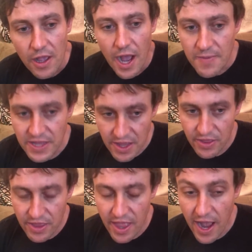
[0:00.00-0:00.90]
I mean,
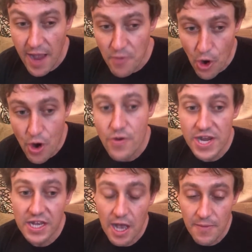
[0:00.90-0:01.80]
th I'm already
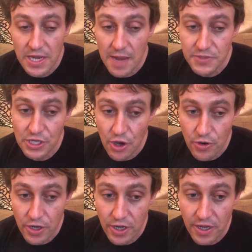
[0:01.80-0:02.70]
coming up to go
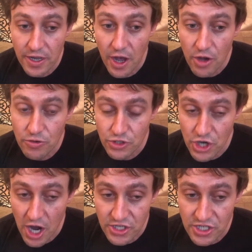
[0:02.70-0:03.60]
to Uncle
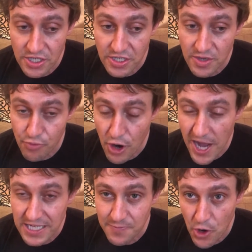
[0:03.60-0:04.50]
Josh's
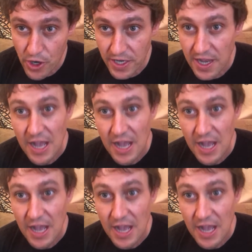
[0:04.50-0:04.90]
surprise party."